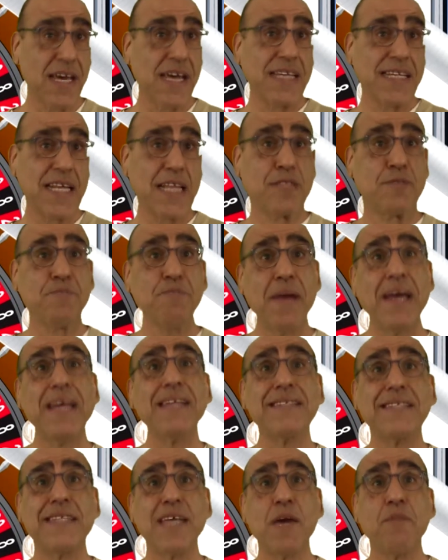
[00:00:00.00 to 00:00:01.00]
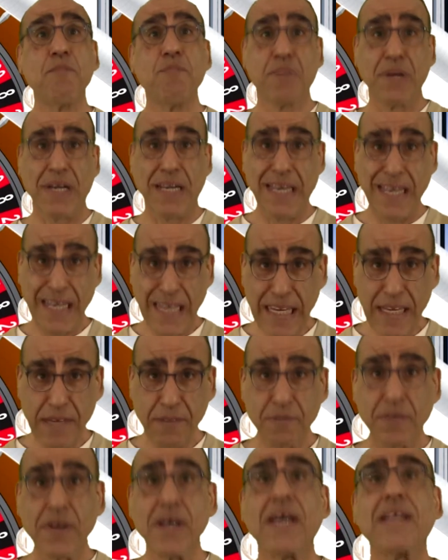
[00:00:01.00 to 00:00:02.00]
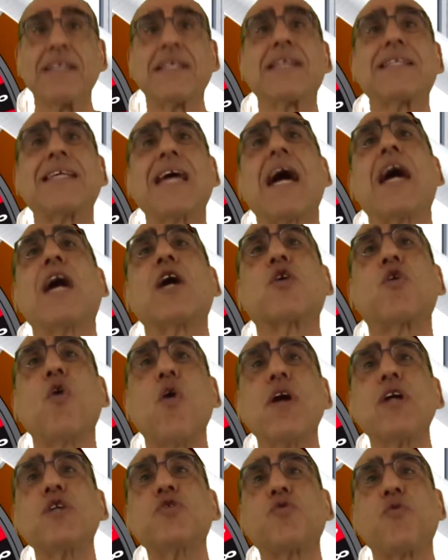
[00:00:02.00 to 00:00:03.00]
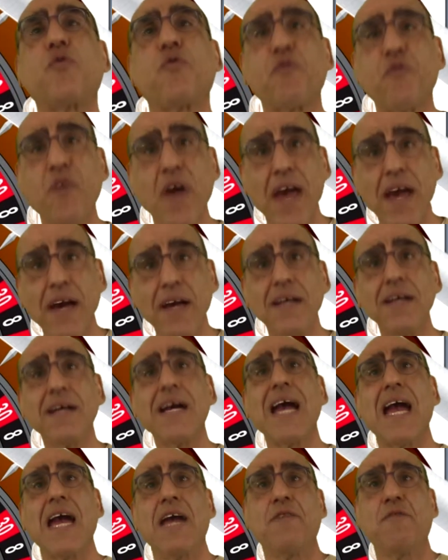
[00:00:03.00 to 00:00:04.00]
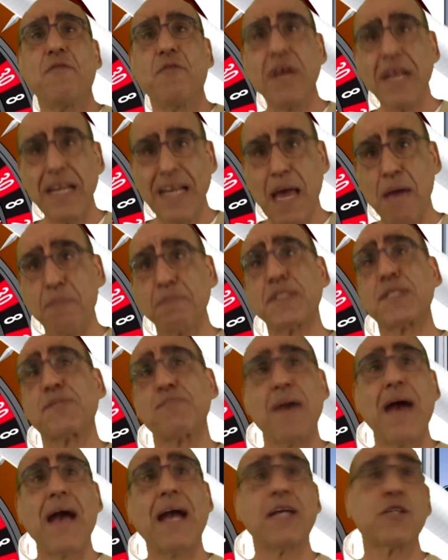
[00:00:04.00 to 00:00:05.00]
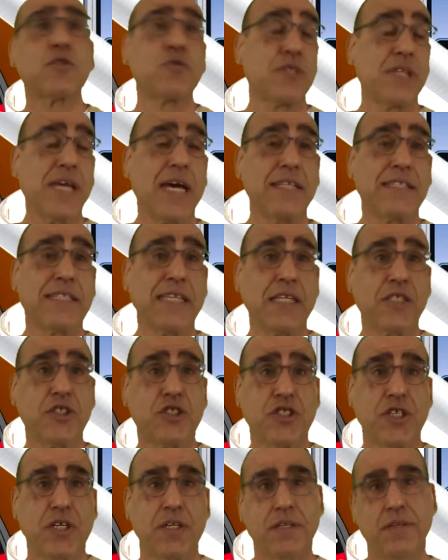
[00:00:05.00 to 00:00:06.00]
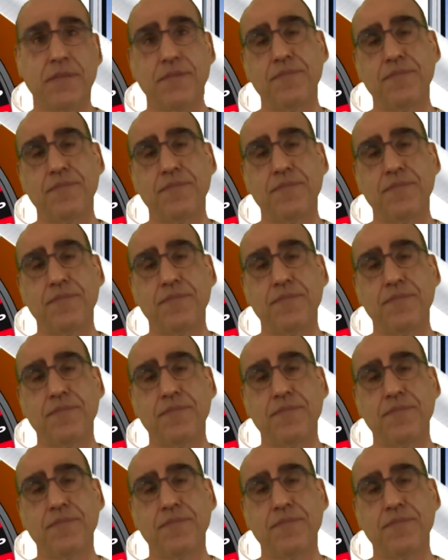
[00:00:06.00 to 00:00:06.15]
that made them believe that they are going to fail and relapse back to the addiction.